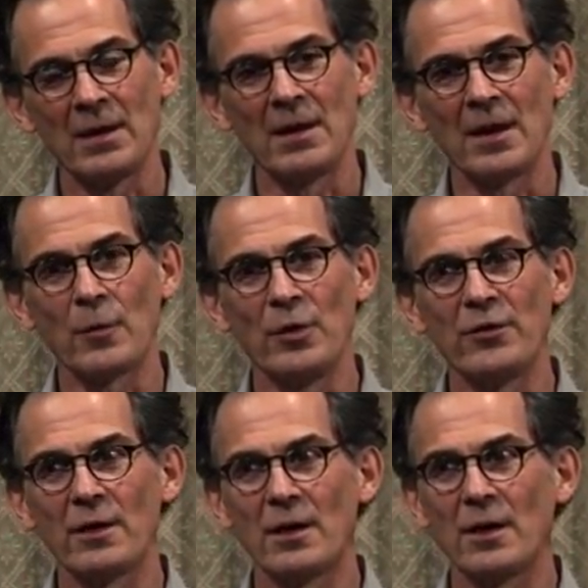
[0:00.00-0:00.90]
In other
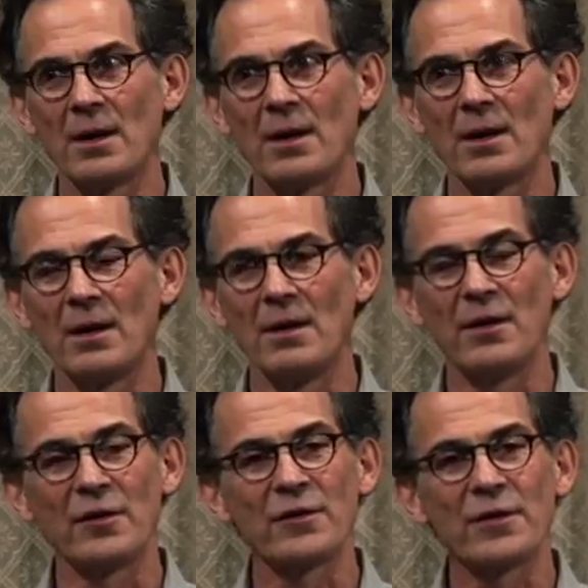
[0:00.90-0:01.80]
words,
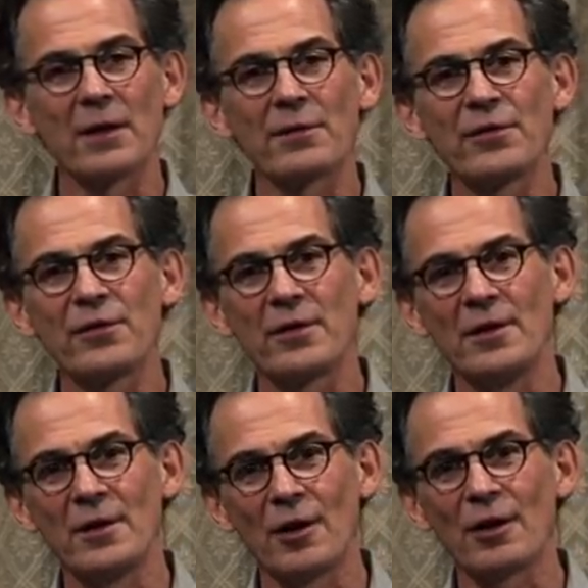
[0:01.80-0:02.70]
the self's
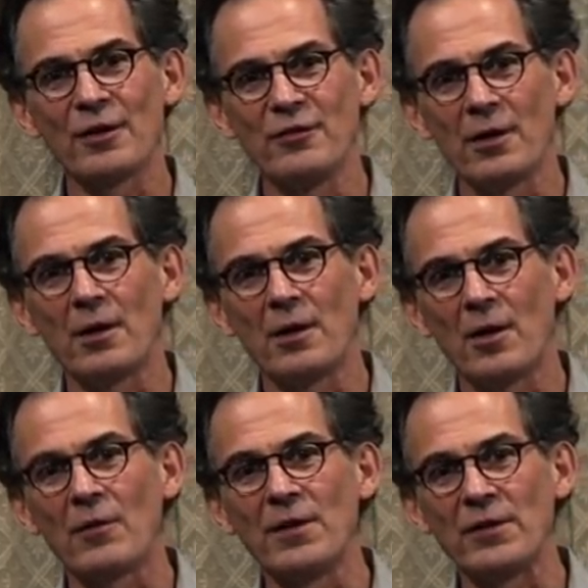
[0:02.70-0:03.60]
knowledge
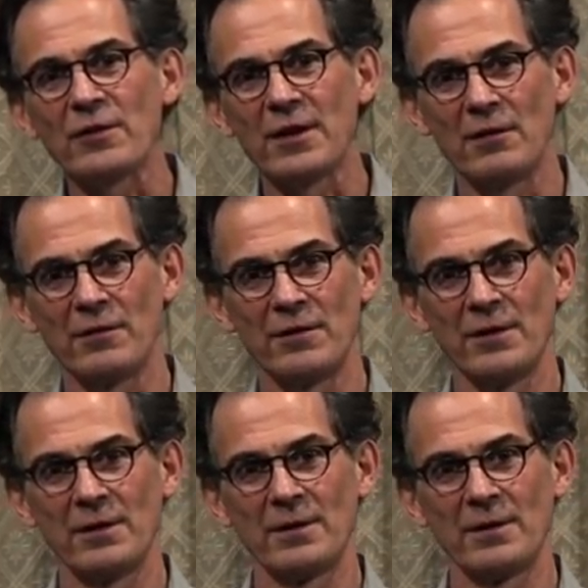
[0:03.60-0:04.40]
of itself.